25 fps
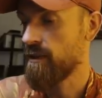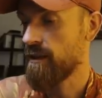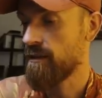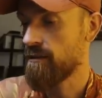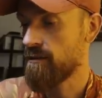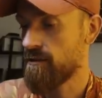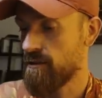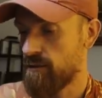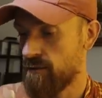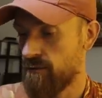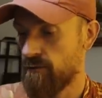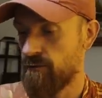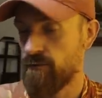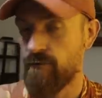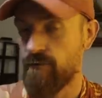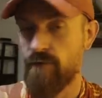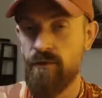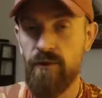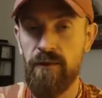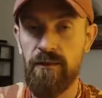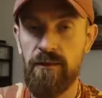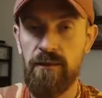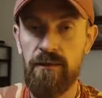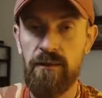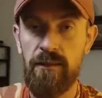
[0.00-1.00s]
a
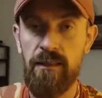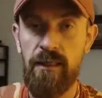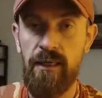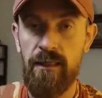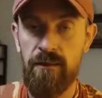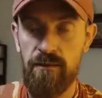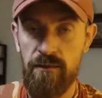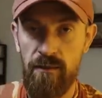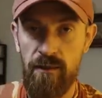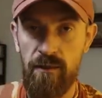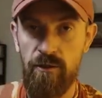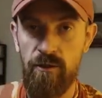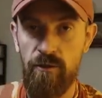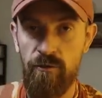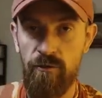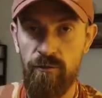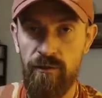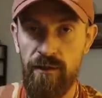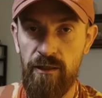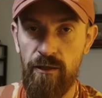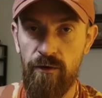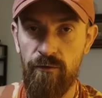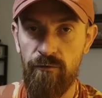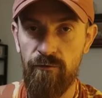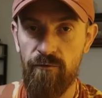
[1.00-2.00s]
different
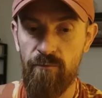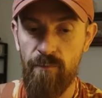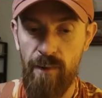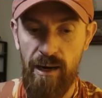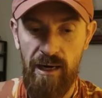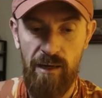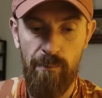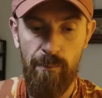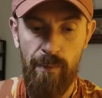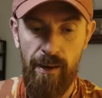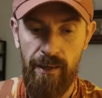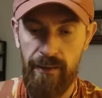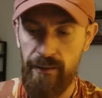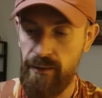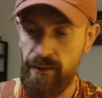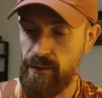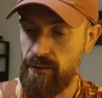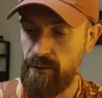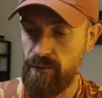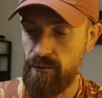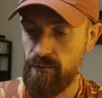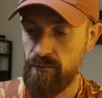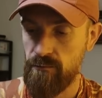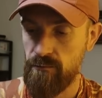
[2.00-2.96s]
category of backpacking.